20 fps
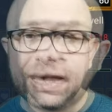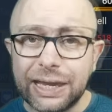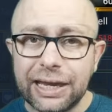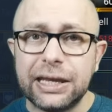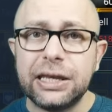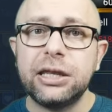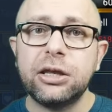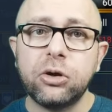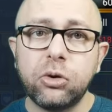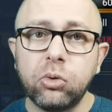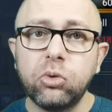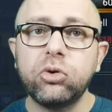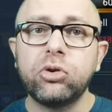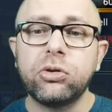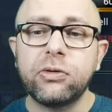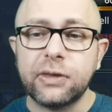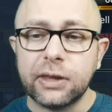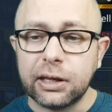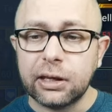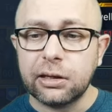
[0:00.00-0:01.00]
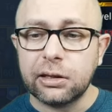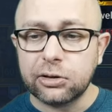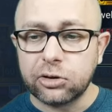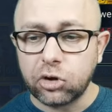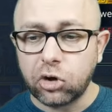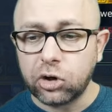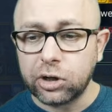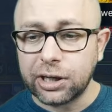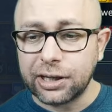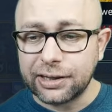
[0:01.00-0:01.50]
any good single
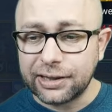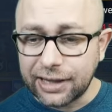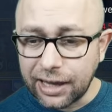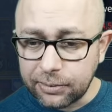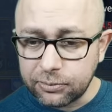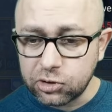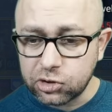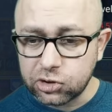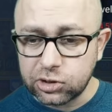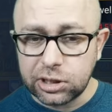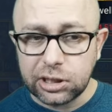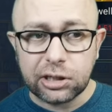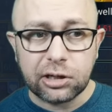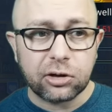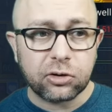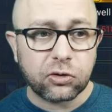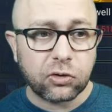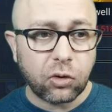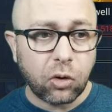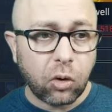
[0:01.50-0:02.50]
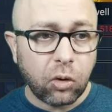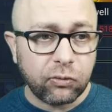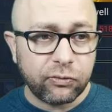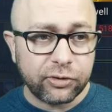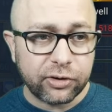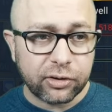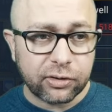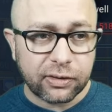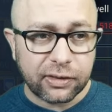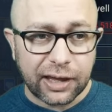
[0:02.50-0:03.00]
target damage dealers
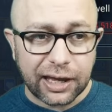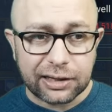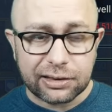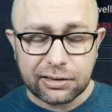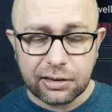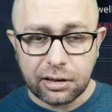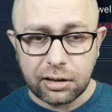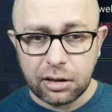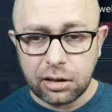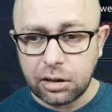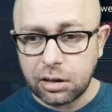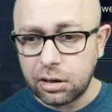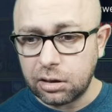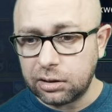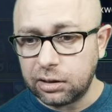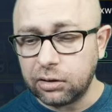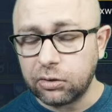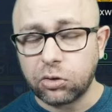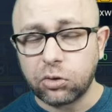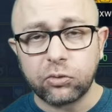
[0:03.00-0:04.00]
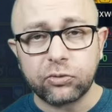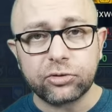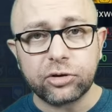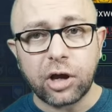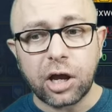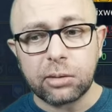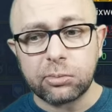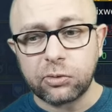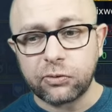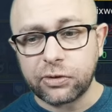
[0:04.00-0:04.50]
over that length of
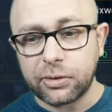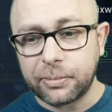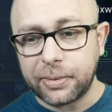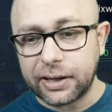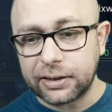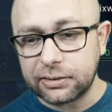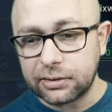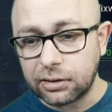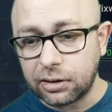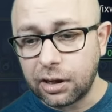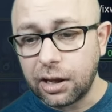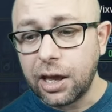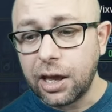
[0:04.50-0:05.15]
time of the battle